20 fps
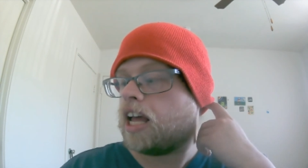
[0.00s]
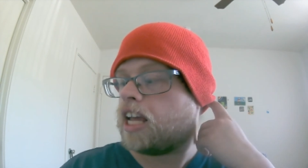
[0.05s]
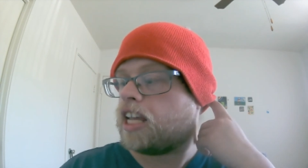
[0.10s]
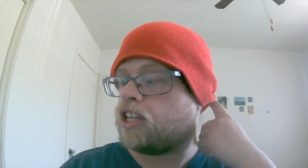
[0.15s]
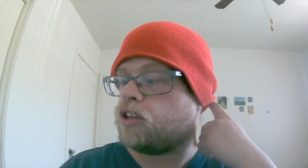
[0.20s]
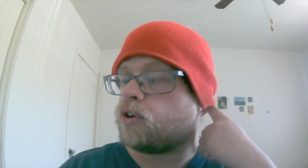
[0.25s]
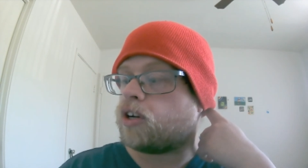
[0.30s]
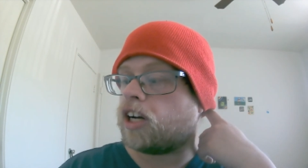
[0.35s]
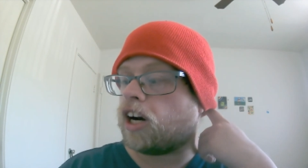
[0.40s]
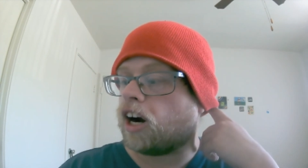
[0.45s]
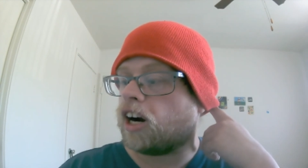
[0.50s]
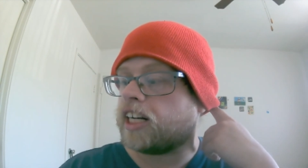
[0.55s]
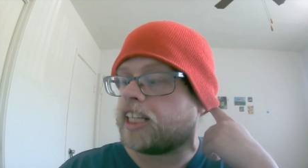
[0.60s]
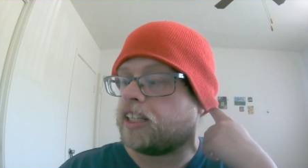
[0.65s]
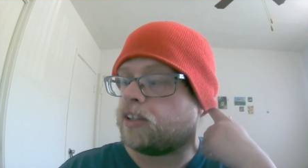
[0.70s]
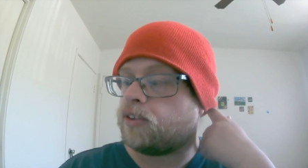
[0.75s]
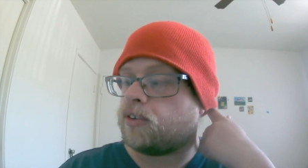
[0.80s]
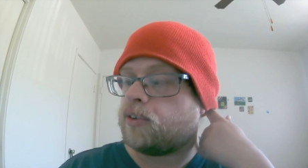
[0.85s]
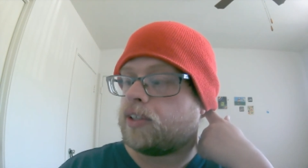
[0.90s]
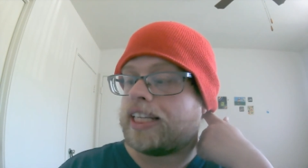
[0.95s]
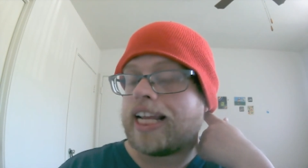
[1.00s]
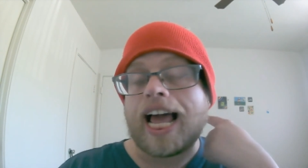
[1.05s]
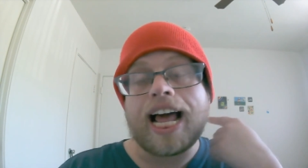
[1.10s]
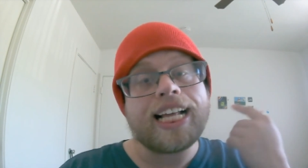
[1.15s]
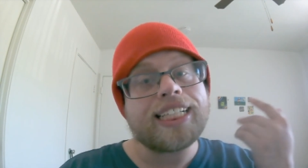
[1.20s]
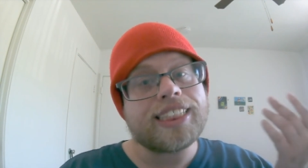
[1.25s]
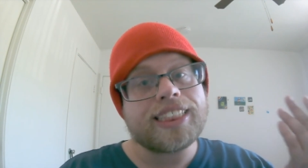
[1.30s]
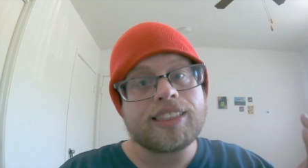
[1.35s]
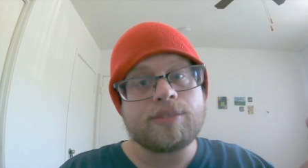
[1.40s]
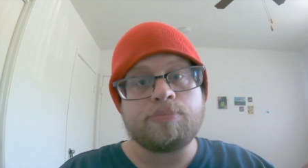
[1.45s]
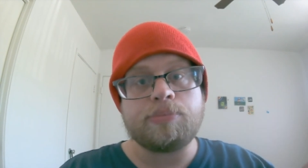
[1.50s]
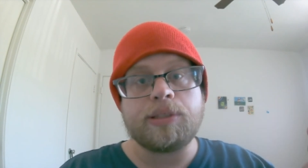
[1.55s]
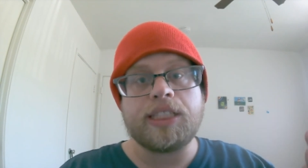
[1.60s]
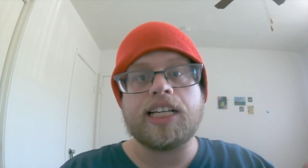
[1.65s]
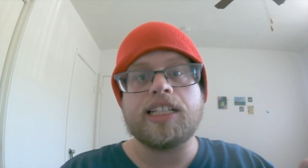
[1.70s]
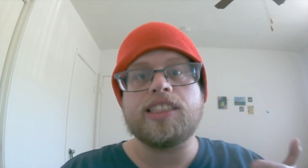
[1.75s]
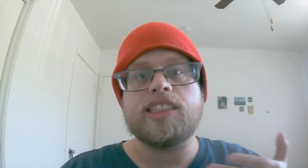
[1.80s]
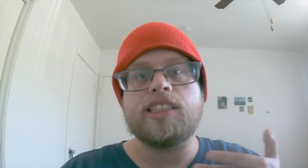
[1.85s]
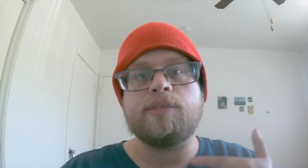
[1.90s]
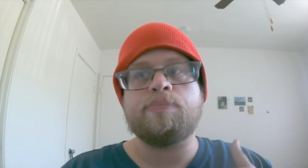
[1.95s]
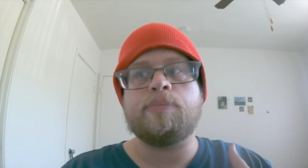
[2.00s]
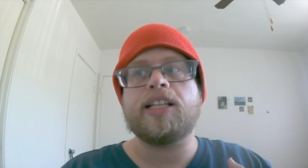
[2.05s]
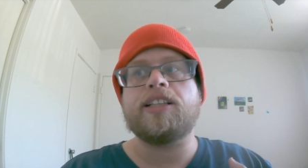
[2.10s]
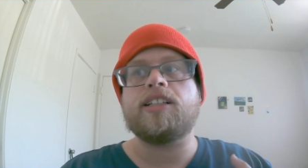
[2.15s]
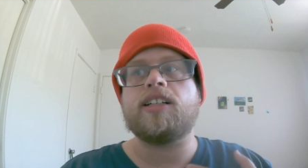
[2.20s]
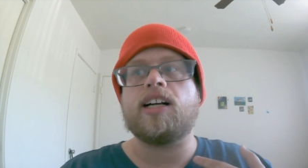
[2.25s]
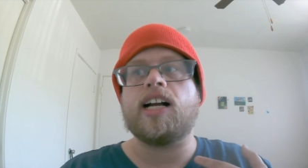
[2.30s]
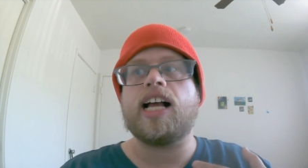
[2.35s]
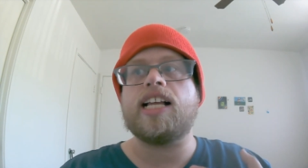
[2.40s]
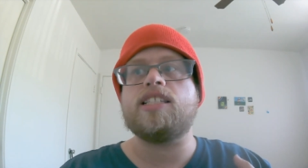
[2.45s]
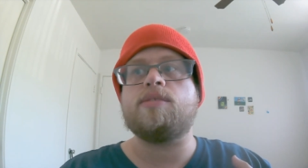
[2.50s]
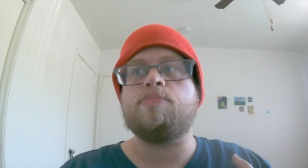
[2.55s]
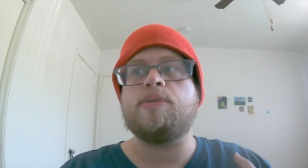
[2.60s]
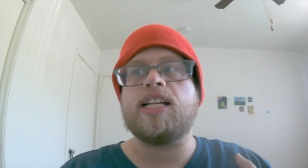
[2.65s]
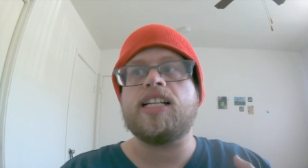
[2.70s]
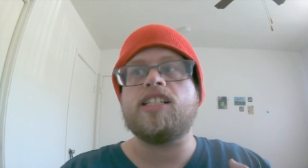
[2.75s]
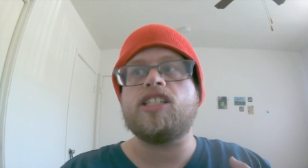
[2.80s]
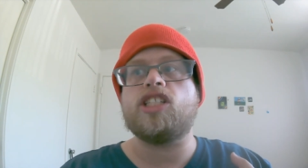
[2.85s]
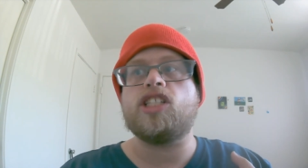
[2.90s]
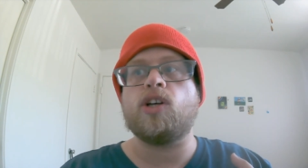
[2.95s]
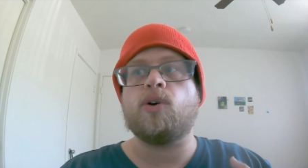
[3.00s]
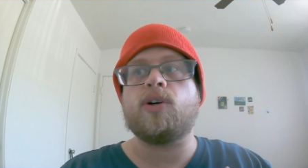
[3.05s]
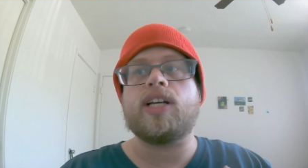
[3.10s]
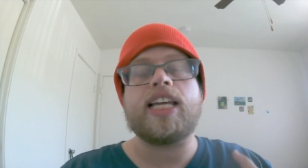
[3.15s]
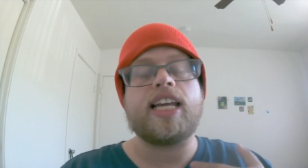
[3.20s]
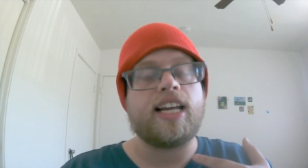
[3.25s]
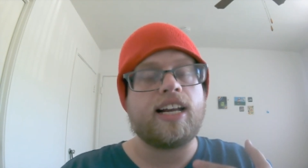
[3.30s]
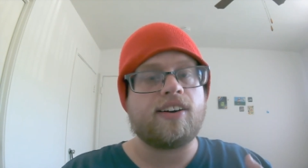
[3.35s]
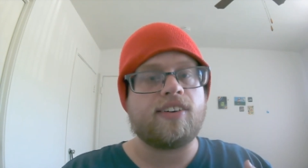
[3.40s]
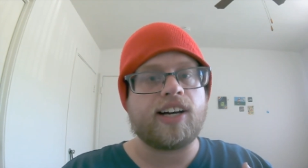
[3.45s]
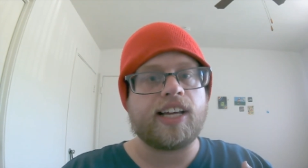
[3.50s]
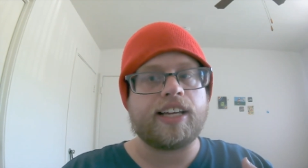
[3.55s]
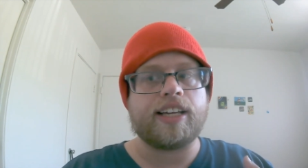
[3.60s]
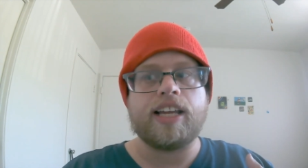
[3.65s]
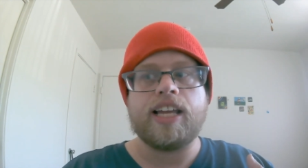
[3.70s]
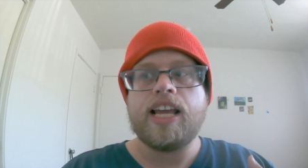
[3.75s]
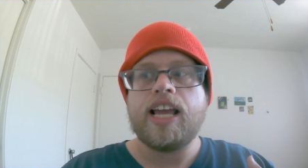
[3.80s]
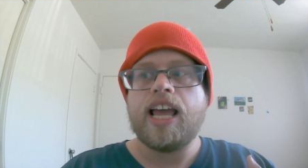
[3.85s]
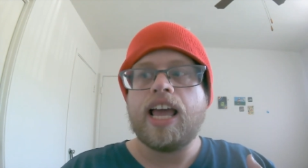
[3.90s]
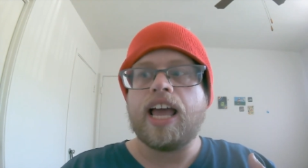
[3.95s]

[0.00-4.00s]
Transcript: You could argue yes, because the mother has been so caring